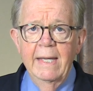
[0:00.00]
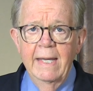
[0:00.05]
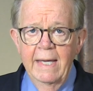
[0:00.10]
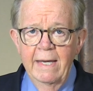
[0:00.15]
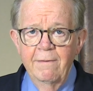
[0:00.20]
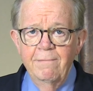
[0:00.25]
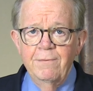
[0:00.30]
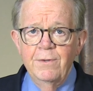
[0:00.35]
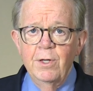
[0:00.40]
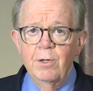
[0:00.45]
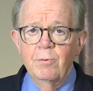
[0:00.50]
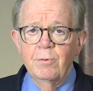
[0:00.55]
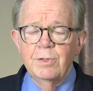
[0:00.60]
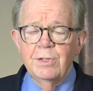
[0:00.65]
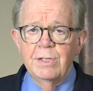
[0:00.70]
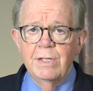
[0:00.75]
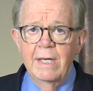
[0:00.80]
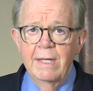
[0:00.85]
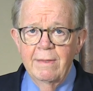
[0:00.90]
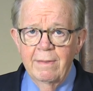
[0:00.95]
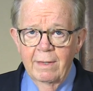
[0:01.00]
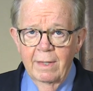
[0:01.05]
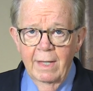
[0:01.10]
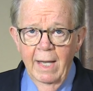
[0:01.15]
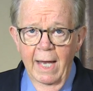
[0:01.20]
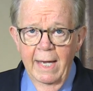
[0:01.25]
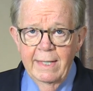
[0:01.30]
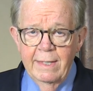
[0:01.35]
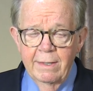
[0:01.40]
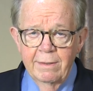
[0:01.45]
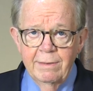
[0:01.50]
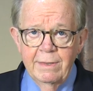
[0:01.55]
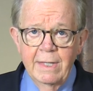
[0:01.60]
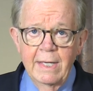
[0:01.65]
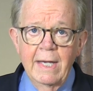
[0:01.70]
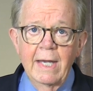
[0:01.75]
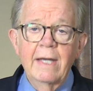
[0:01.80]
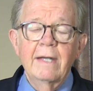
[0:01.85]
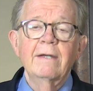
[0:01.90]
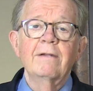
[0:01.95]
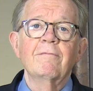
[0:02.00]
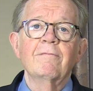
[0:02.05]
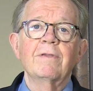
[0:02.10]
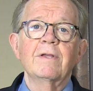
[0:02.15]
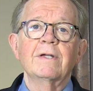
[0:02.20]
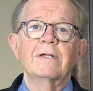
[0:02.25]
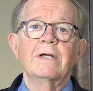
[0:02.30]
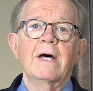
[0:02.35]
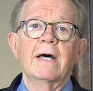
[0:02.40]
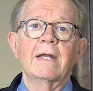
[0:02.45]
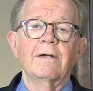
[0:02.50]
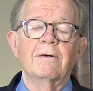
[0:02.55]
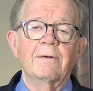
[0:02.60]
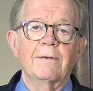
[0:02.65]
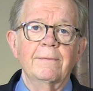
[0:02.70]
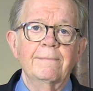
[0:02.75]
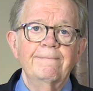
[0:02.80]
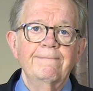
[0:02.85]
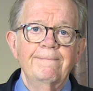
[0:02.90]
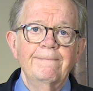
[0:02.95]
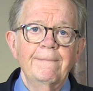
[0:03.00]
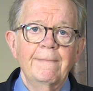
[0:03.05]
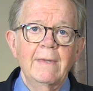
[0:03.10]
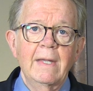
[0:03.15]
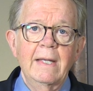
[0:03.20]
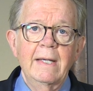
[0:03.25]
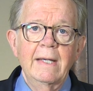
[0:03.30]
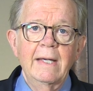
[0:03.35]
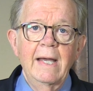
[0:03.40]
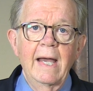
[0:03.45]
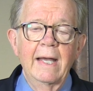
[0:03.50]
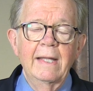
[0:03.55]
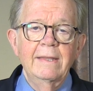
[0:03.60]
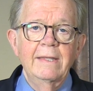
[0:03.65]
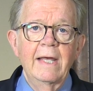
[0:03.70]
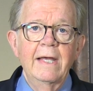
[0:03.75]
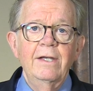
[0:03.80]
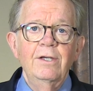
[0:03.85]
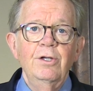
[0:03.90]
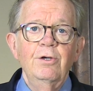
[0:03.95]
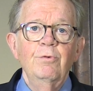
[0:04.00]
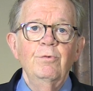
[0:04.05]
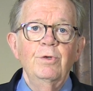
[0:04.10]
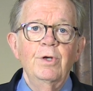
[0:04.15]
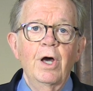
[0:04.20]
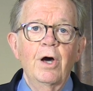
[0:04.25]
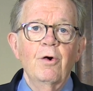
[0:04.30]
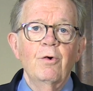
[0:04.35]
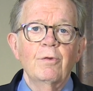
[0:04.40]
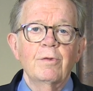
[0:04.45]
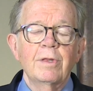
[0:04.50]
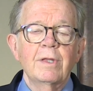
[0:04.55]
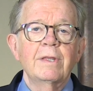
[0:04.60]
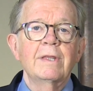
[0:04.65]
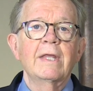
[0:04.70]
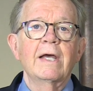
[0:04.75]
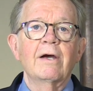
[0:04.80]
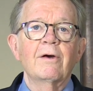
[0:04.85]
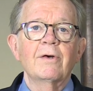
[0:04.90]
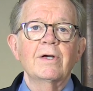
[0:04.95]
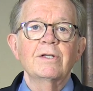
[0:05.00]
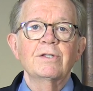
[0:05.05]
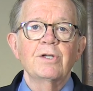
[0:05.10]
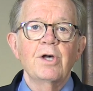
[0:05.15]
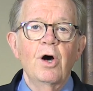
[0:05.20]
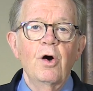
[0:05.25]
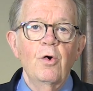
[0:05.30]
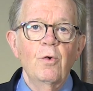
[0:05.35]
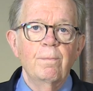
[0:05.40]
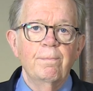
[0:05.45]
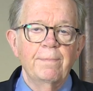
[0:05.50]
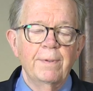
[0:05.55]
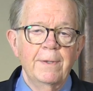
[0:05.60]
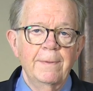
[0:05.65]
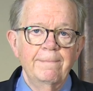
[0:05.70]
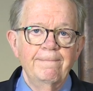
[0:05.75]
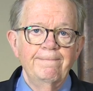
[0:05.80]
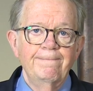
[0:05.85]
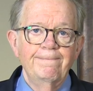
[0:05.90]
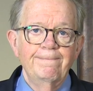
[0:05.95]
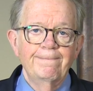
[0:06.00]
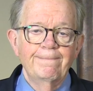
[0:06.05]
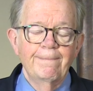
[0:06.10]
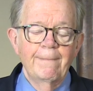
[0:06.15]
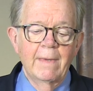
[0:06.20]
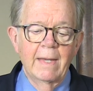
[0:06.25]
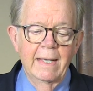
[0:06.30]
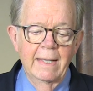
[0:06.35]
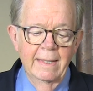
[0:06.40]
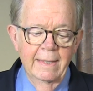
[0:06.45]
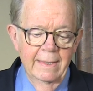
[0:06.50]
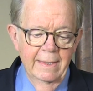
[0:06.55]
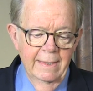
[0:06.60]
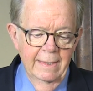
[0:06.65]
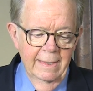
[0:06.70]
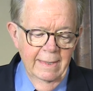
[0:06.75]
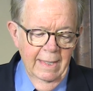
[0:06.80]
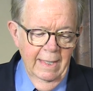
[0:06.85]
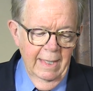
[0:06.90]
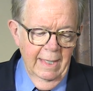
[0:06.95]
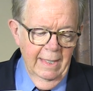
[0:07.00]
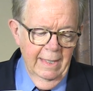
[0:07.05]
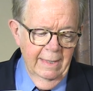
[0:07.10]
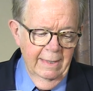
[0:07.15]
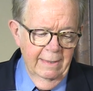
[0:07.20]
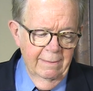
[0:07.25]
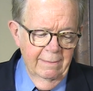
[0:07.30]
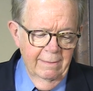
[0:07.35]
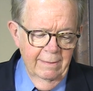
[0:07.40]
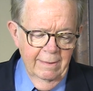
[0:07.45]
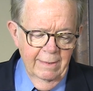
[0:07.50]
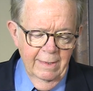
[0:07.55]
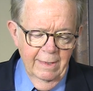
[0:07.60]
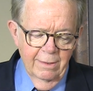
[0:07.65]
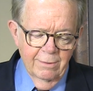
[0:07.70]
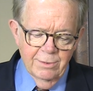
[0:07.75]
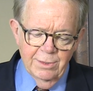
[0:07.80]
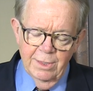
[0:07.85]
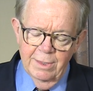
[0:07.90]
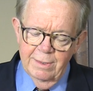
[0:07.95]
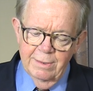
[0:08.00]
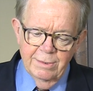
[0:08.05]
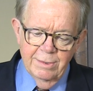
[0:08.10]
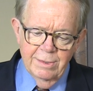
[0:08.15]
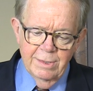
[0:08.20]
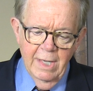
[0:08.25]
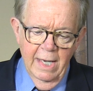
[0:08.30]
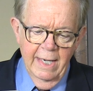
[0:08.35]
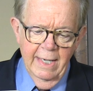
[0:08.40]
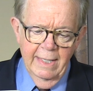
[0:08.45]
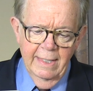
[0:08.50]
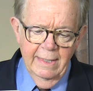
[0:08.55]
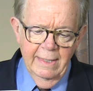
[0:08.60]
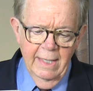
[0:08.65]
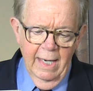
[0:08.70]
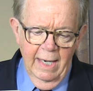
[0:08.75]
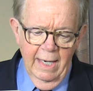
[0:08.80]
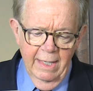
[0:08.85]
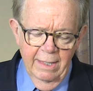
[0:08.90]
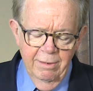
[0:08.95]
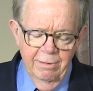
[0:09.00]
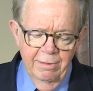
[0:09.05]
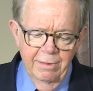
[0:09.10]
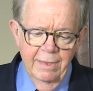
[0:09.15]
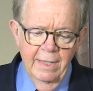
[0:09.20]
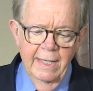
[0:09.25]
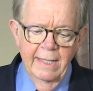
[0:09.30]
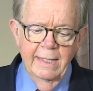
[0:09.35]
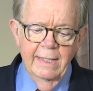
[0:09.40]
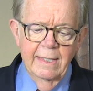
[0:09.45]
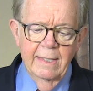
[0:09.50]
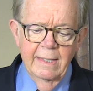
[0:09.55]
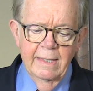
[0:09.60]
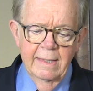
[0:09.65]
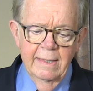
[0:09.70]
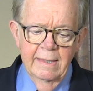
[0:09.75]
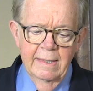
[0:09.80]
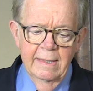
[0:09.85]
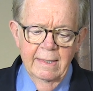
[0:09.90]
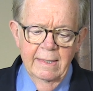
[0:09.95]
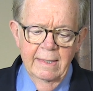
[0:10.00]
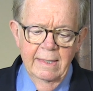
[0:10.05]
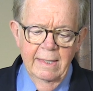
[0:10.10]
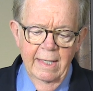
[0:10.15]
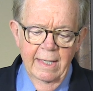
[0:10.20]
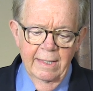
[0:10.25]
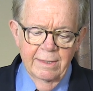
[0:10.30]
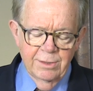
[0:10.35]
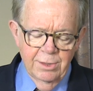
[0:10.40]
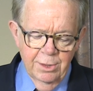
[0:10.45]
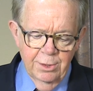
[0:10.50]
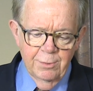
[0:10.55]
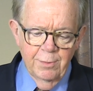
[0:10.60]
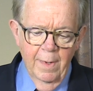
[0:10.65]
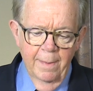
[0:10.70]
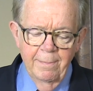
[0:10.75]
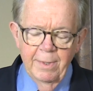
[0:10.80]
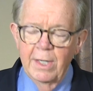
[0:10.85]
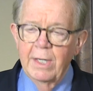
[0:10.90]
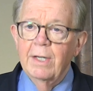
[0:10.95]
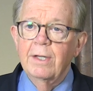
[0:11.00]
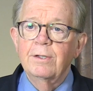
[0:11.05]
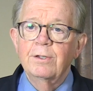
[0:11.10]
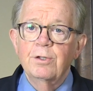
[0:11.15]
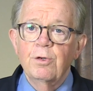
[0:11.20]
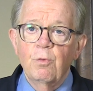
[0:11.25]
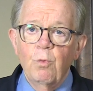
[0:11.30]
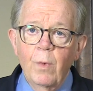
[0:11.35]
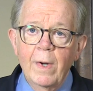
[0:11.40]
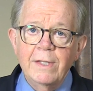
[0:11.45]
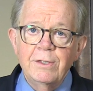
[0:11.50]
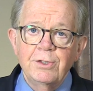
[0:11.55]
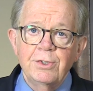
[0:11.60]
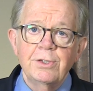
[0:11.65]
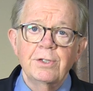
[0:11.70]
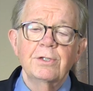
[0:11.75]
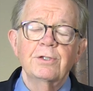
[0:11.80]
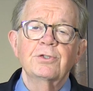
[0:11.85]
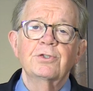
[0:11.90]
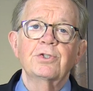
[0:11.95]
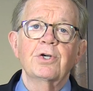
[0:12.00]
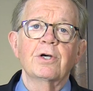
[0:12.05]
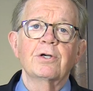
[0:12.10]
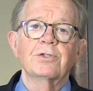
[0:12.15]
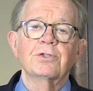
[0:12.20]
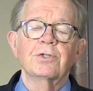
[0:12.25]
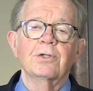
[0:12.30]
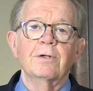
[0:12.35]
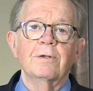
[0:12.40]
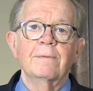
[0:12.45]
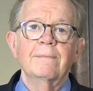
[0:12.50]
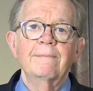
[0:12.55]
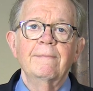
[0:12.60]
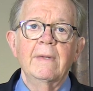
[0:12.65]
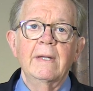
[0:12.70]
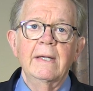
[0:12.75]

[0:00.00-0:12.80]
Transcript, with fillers: if you see the light at the end of the tunnel and then you know that there is hope i there's a saying i think it's attributed to Winston Churchill